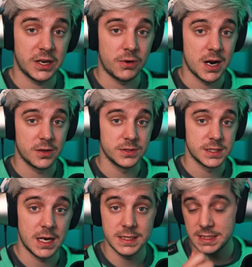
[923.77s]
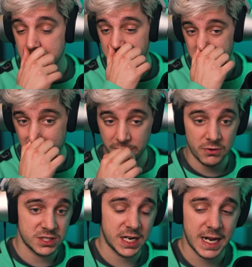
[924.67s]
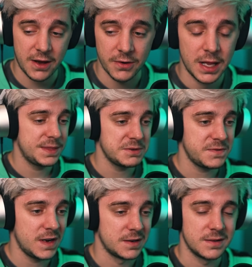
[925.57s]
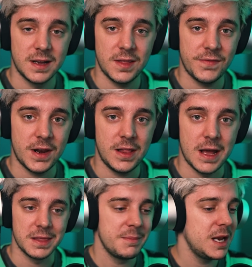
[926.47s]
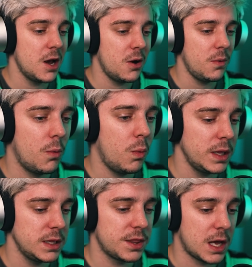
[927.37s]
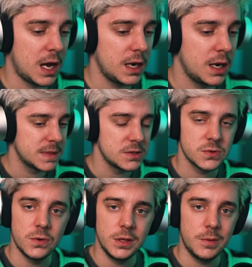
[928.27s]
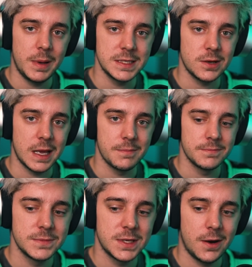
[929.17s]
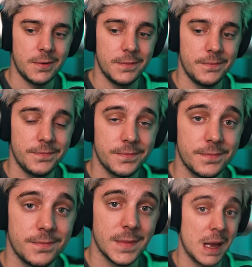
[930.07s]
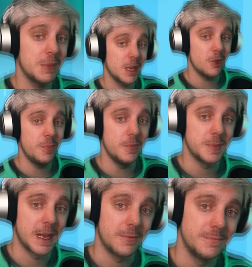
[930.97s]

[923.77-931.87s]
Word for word: Chronicles on Steam, if you want to check it out. That was fun. I liked that a lot. Let me know what you thought. That was a cool little puzzle game. So I'm gonna go poop now.